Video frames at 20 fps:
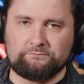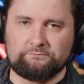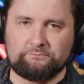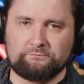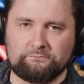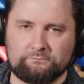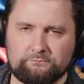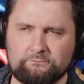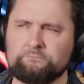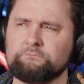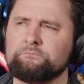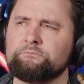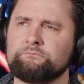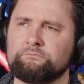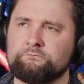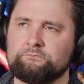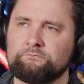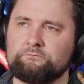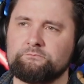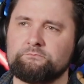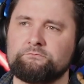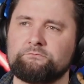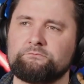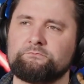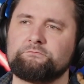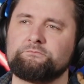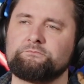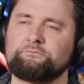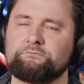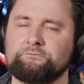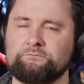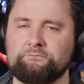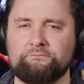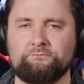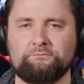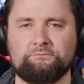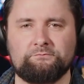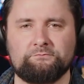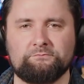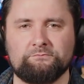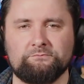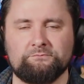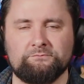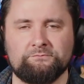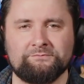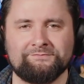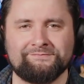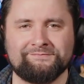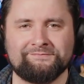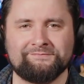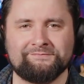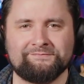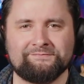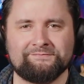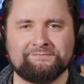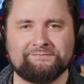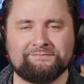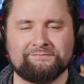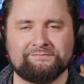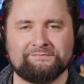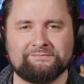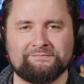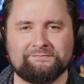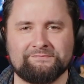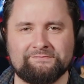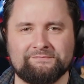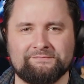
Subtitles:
(silent)